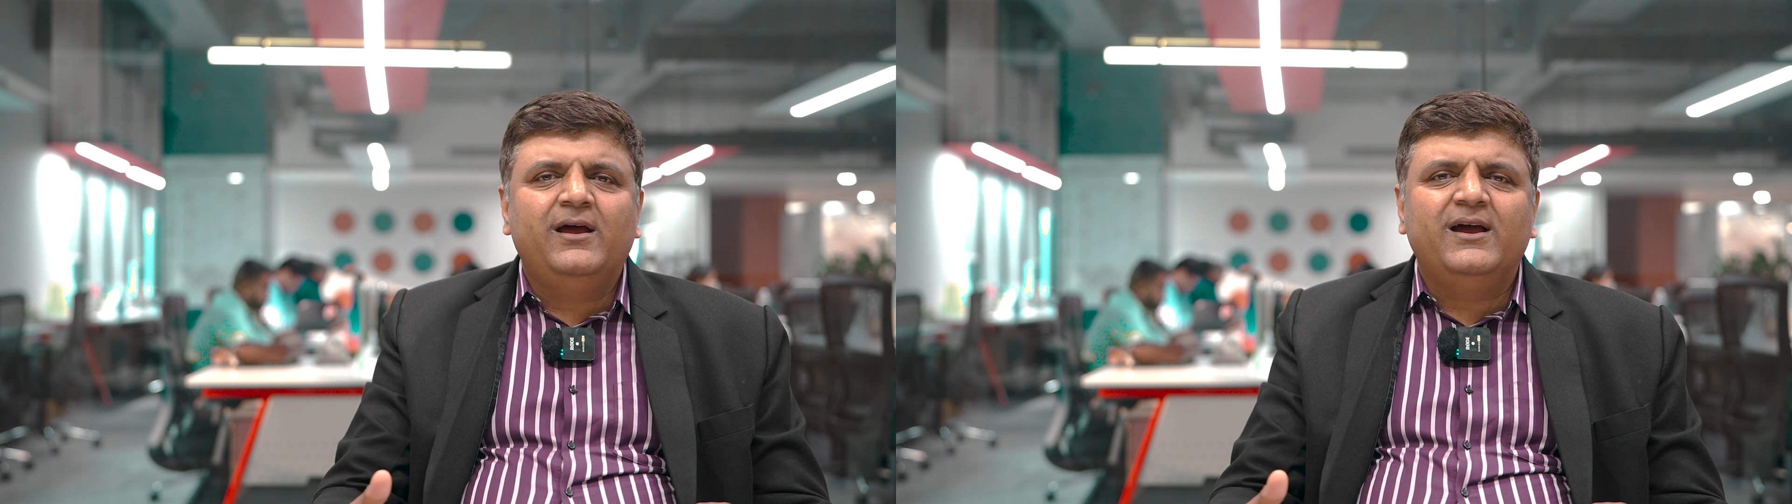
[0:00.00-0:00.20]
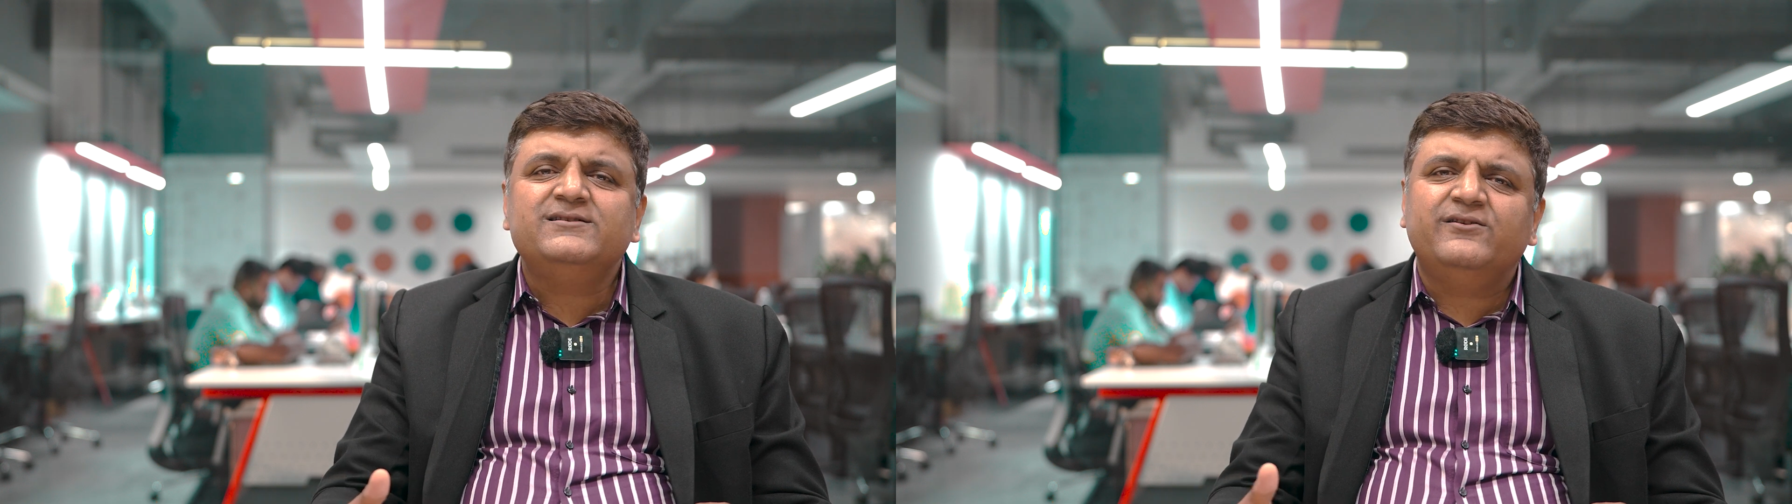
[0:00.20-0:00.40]

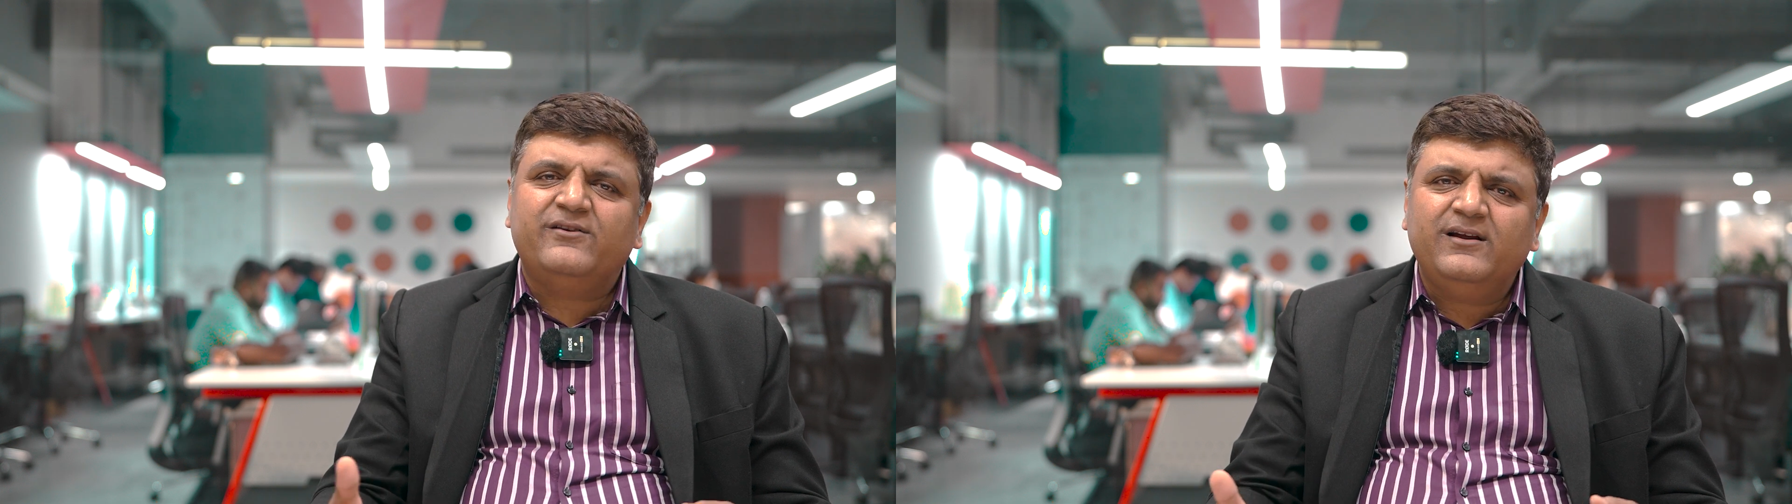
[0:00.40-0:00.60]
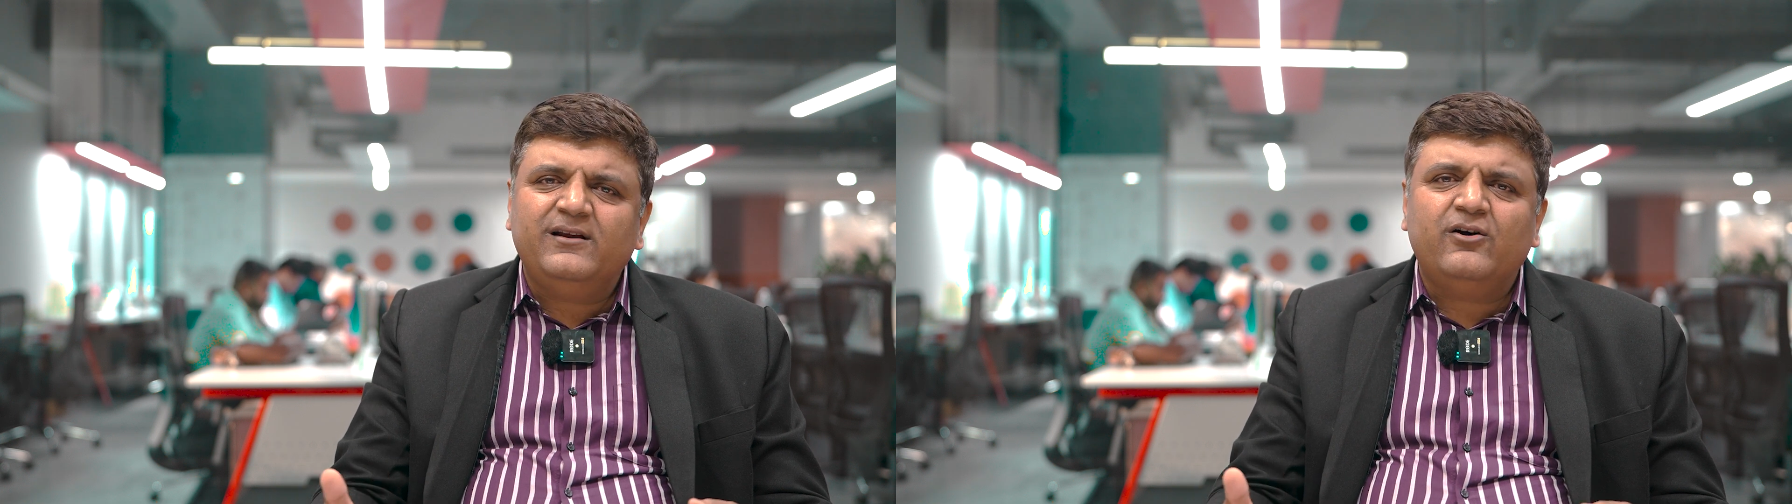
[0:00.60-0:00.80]
is it
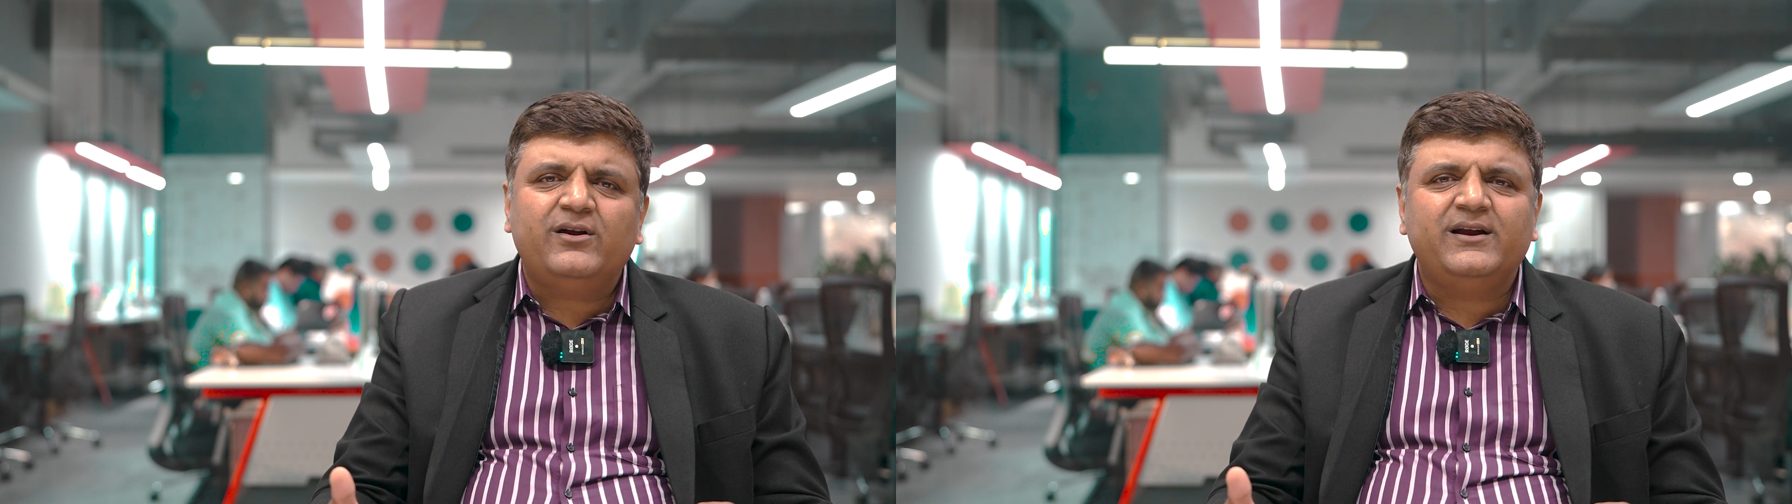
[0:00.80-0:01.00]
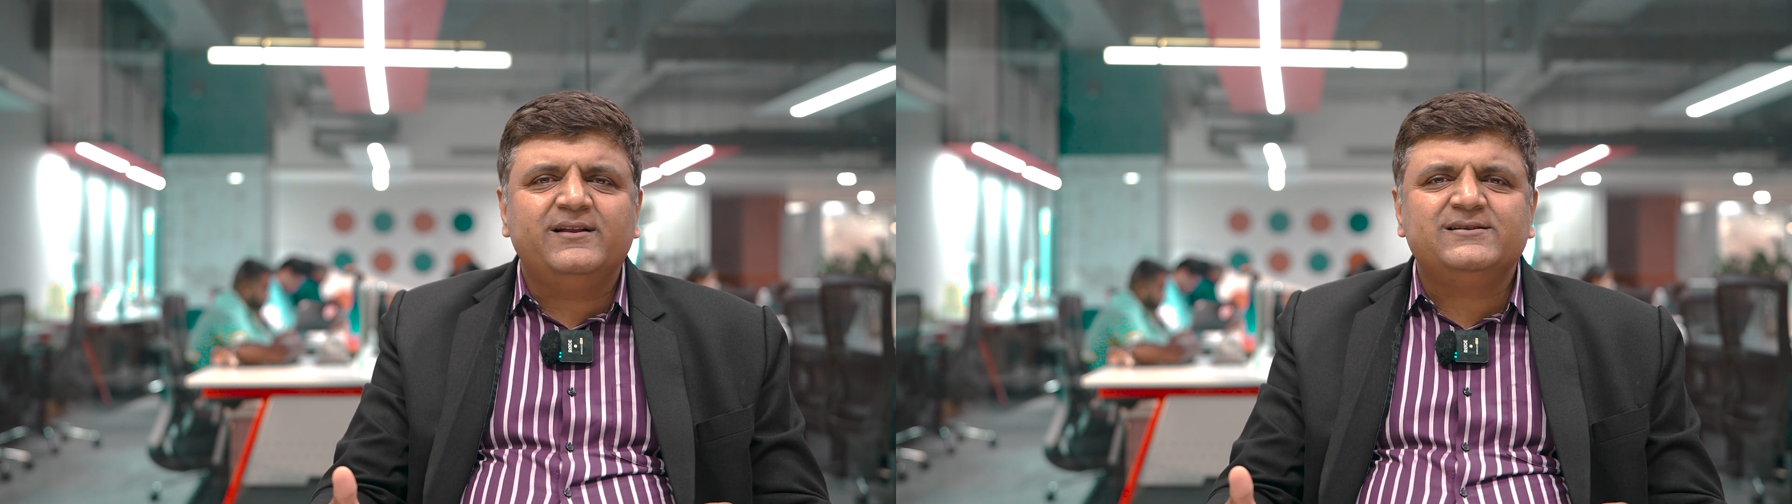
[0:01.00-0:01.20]
real
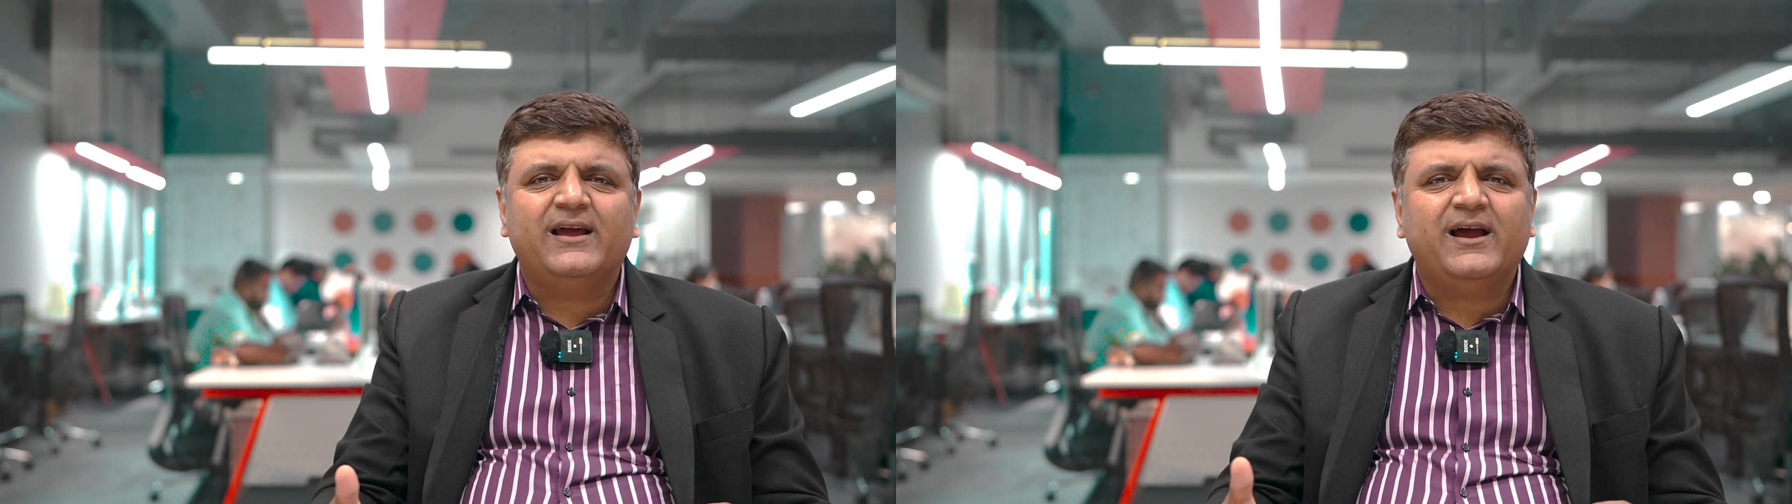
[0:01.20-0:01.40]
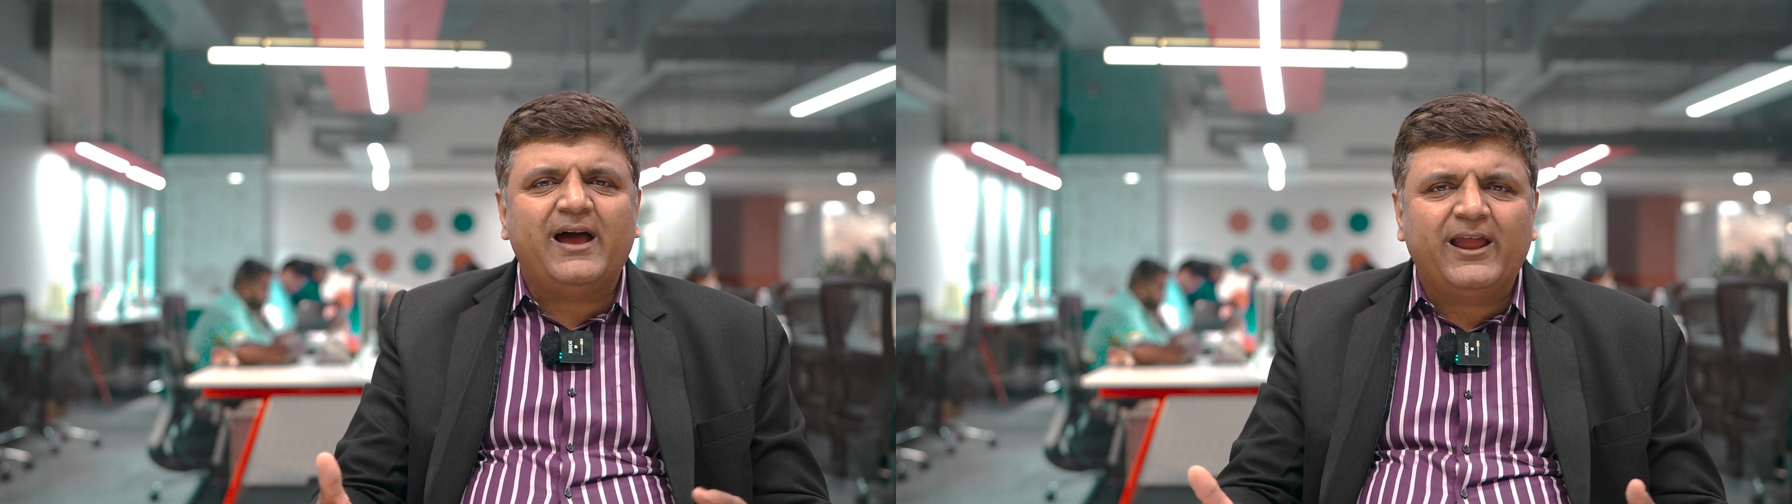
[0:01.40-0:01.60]
or it is
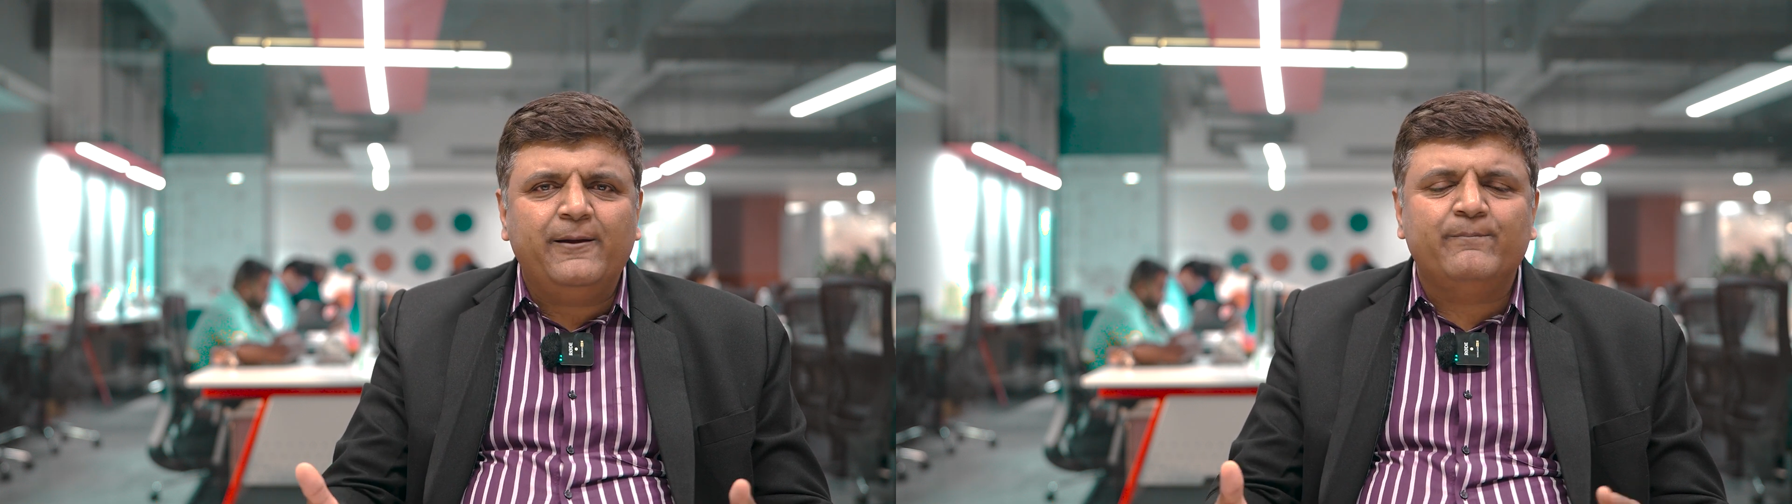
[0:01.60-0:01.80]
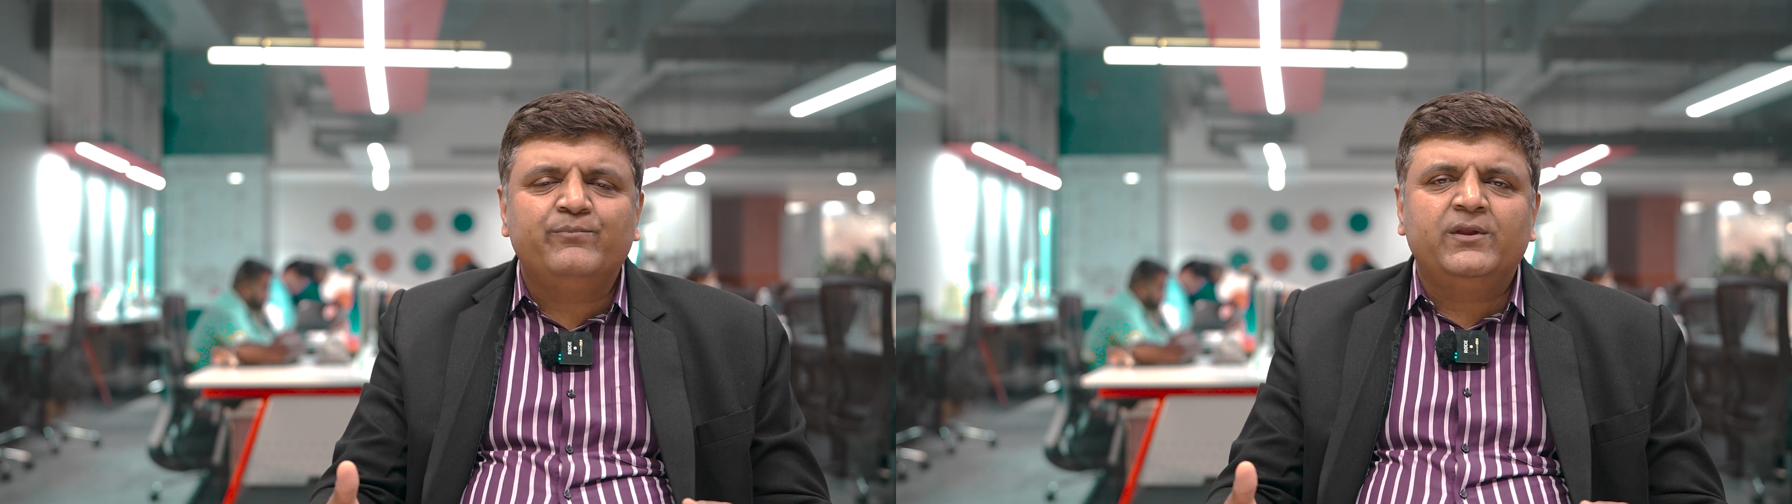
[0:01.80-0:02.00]
like a hype